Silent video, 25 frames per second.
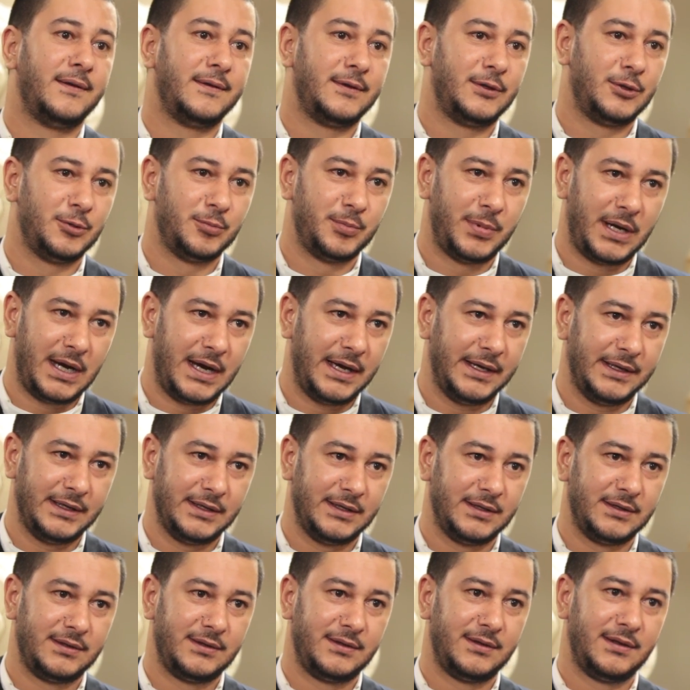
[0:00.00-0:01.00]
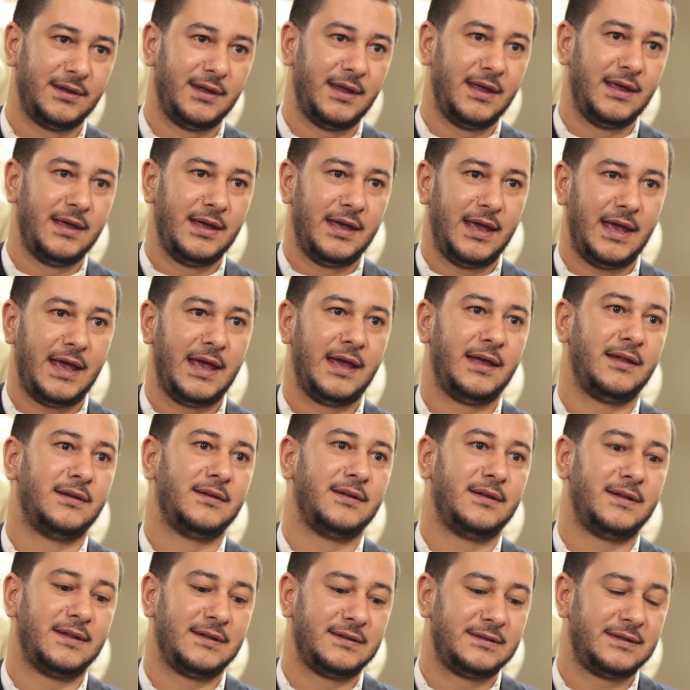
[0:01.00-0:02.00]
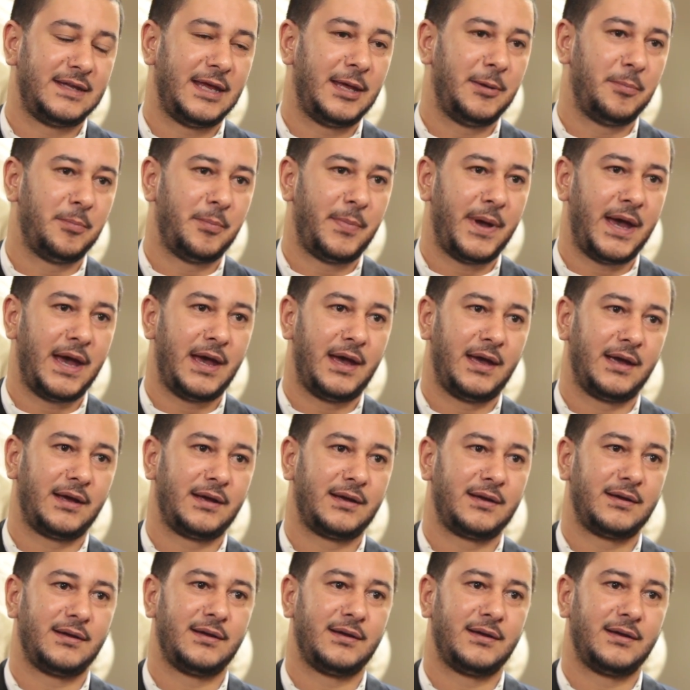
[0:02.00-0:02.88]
to buy it, and the same bag,